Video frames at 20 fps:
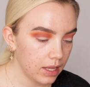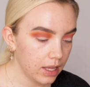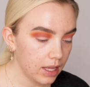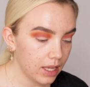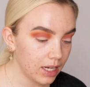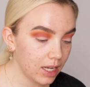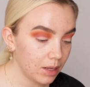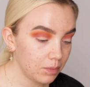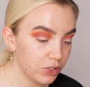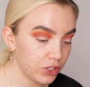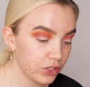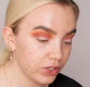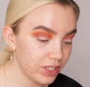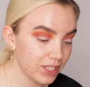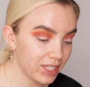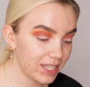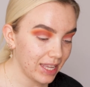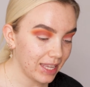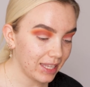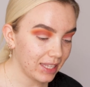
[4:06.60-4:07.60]
And I'm
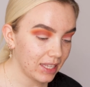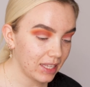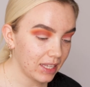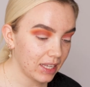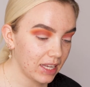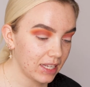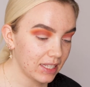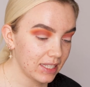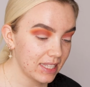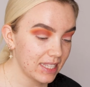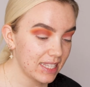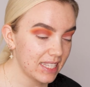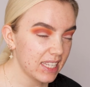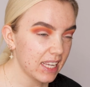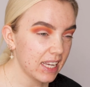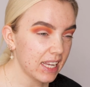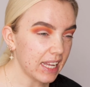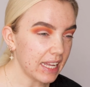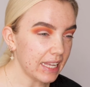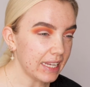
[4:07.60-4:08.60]
just taking a
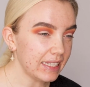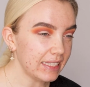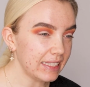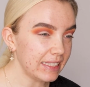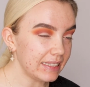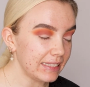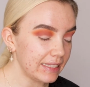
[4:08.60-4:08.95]
teeny